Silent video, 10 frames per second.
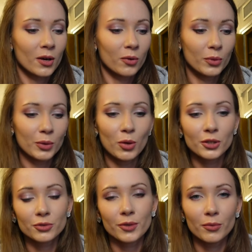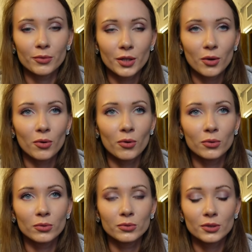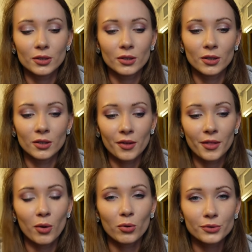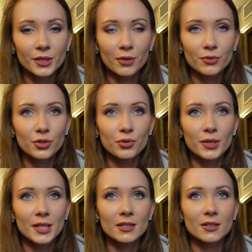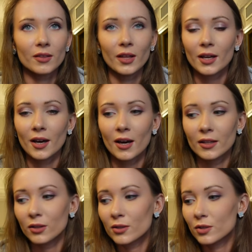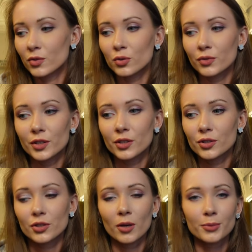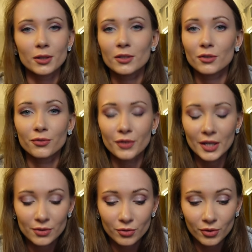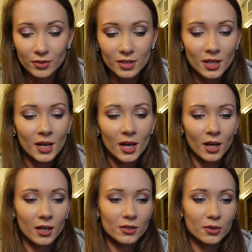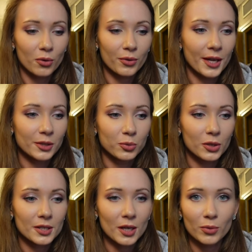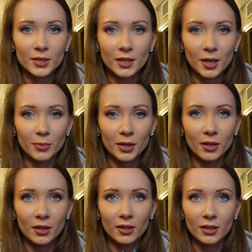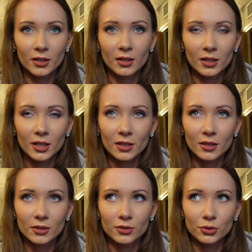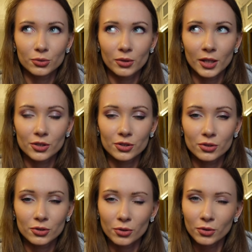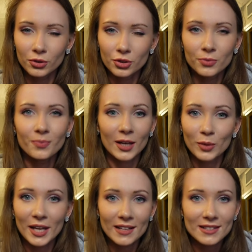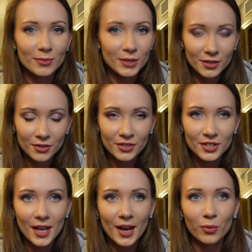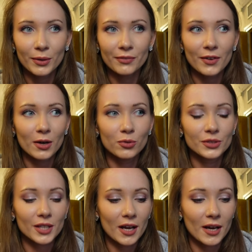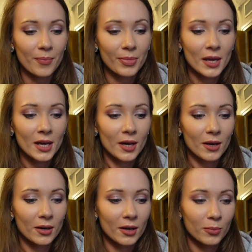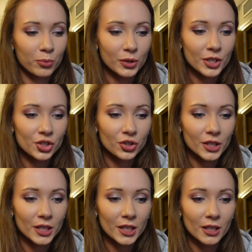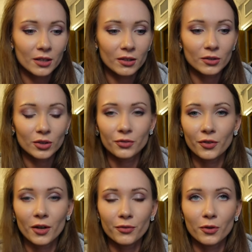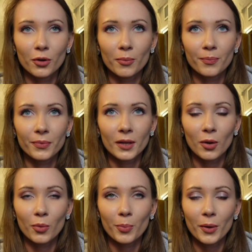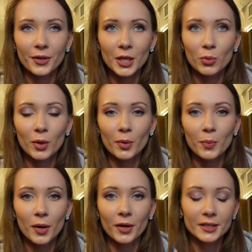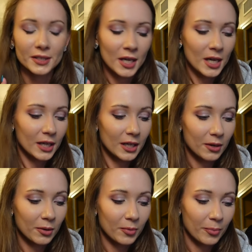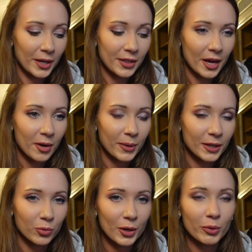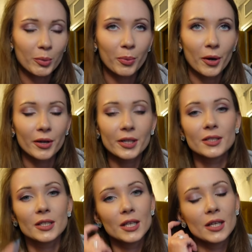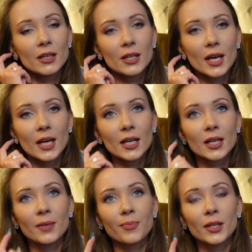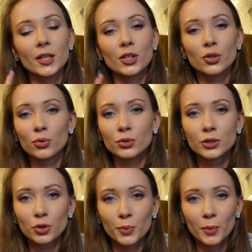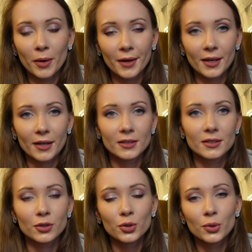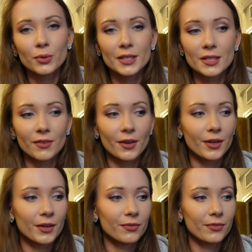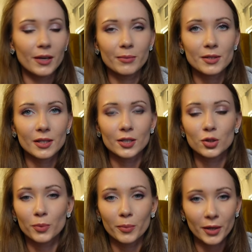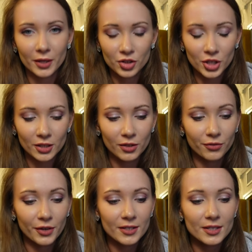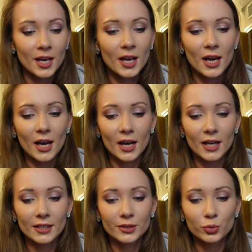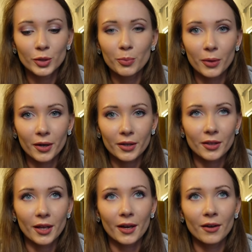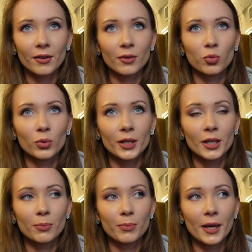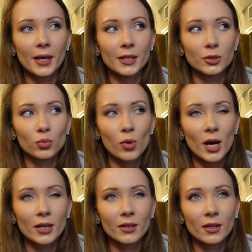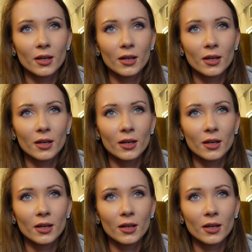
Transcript: we walked around the old uh, the old town streets they had lots of souvenir shops lots of restaurants so that was our time in L'Isle sur la Sorgue. And we had some desserts there. We found um, uh, boulangerie not far from our parking where we parked. Uh, by there, by the way, we parked in um, U supermarket. U is a very famous like supermarket chain in France. And we parked there. We paid one,